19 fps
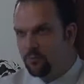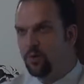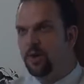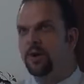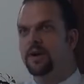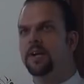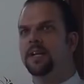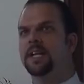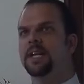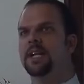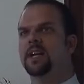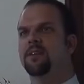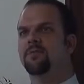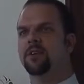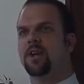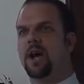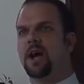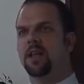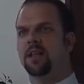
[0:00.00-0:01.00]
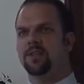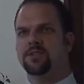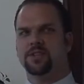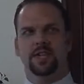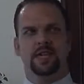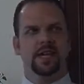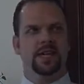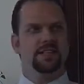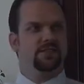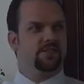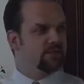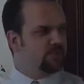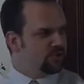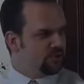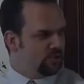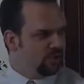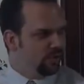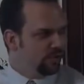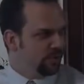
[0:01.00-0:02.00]
if we're in need of knowledge, then he's the
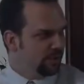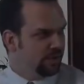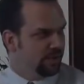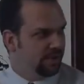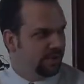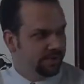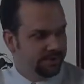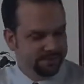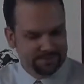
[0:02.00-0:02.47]
truth.